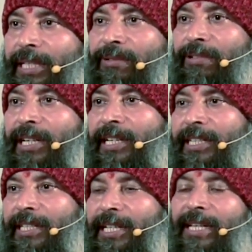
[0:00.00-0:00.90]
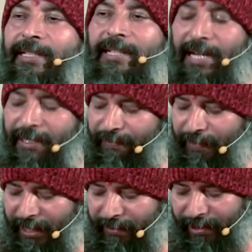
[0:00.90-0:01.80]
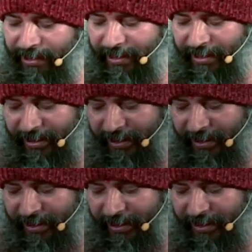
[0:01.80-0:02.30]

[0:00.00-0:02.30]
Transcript: inwardly detached and many more.